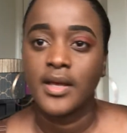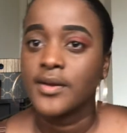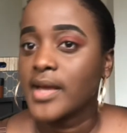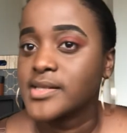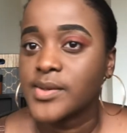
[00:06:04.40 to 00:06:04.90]

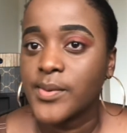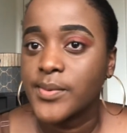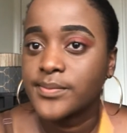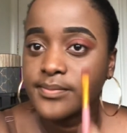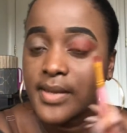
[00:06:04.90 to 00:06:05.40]
Okay, so
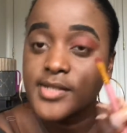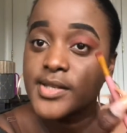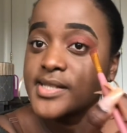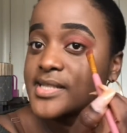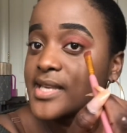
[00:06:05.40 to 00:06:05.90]
as you
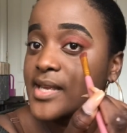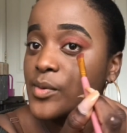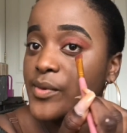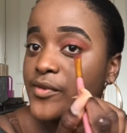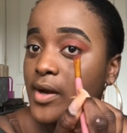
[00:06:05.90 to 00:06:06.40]
can see,
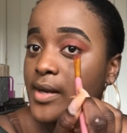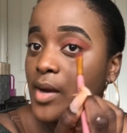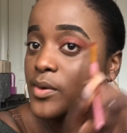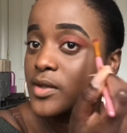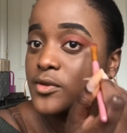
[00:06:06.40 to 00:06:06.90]
we've got
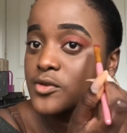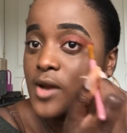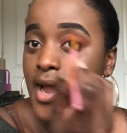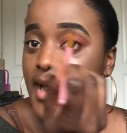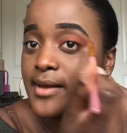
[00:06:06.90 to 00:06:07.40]
our little
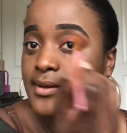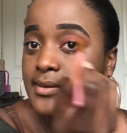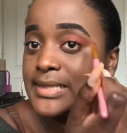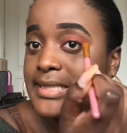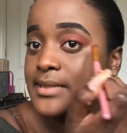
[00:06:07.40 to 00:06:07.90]

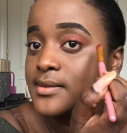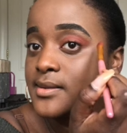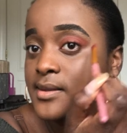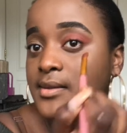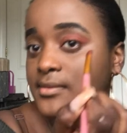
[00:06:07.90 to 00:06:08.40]
triangle-y
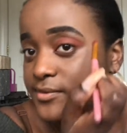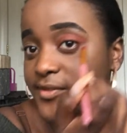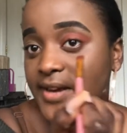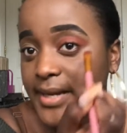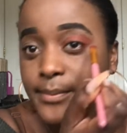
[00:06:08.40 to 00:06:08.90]

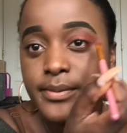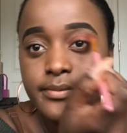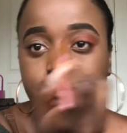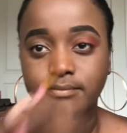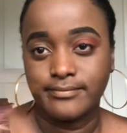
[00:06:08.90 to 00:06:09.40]
vibe.
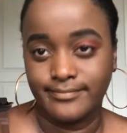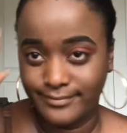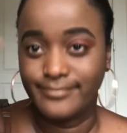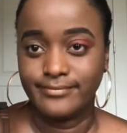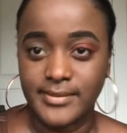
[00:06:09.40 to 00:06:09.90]

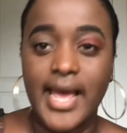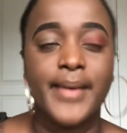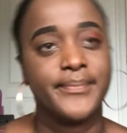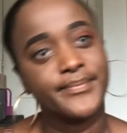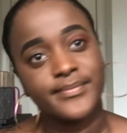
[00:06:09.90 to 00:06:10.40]
Yeah,
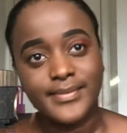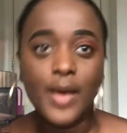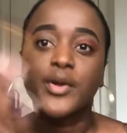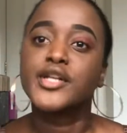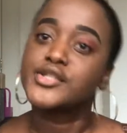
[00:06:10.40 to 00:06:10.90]
now
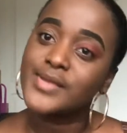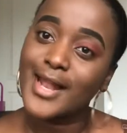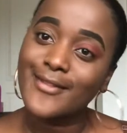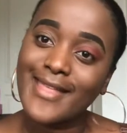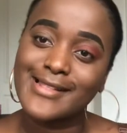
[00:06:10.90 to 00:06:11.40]
we're gonna do that
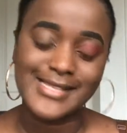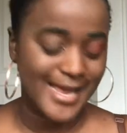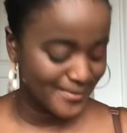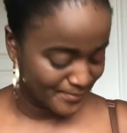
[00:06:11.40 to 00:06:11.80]
on the other side.